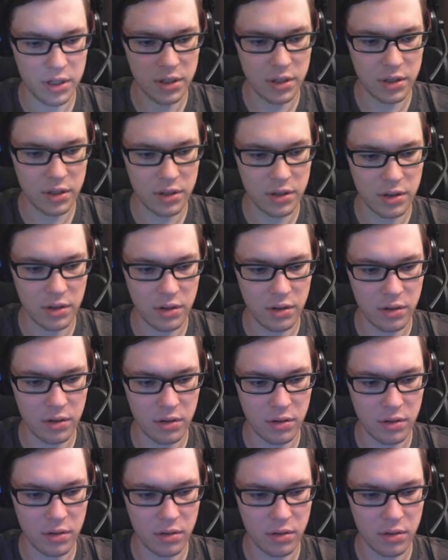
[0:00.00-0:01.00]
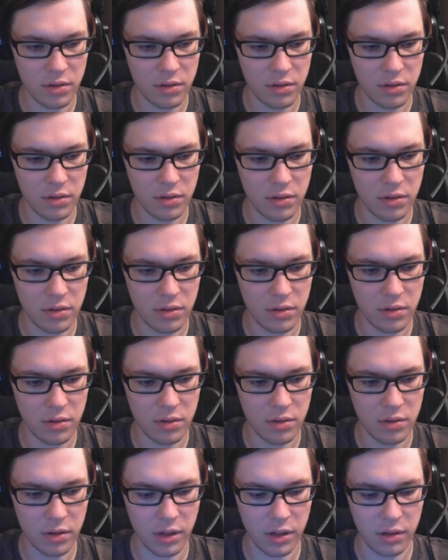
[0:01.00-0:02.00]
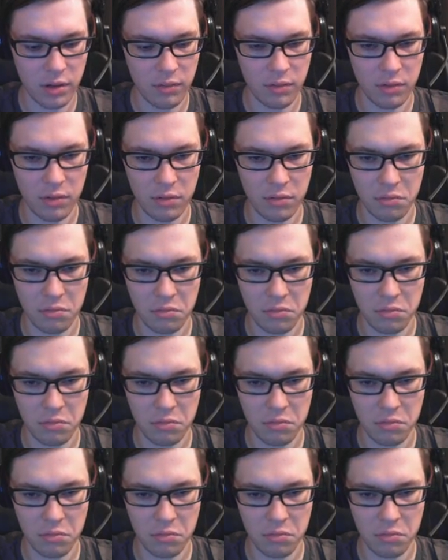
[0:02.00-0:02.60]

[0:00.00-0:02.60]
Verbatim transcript: is this okay there we go